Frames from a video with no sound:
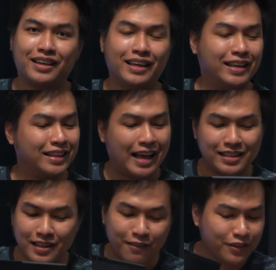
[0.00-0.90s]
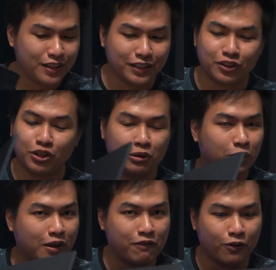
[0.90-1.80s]
It has everything that you're
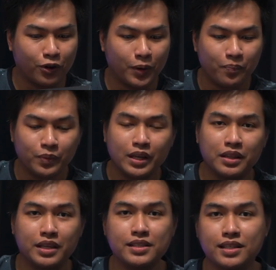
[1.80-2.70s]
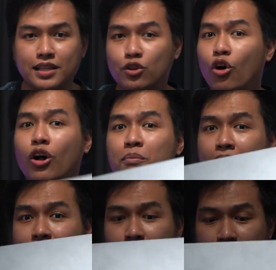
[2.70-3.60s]
looking for. This is an
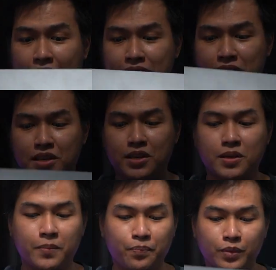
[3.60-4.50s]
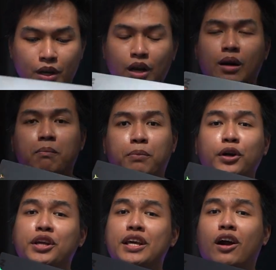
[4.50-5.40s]
all-metal chassis,
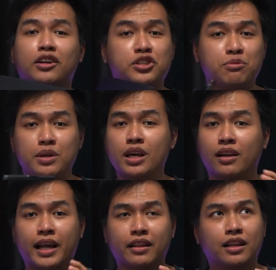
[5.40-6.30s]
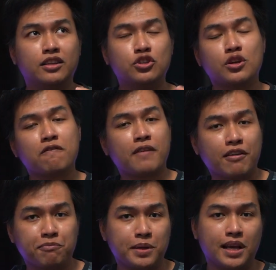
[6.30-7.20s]
perky RGB, unlike the Legion
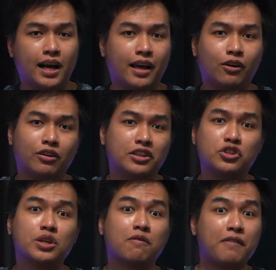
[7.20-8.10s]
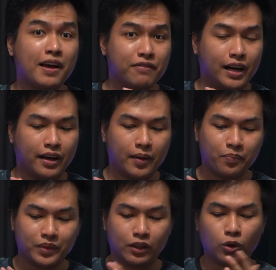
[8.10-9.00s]
5Pi or Legion 5i
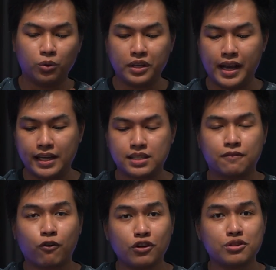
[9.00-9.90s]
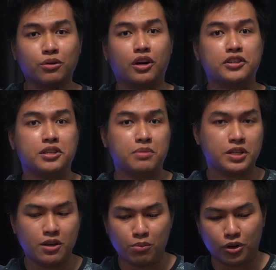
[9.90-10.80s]
that only has 4-zone RGB
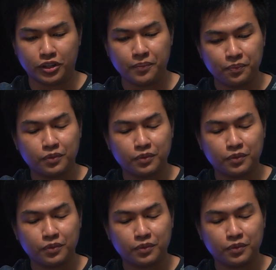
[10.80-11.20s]
keyboard.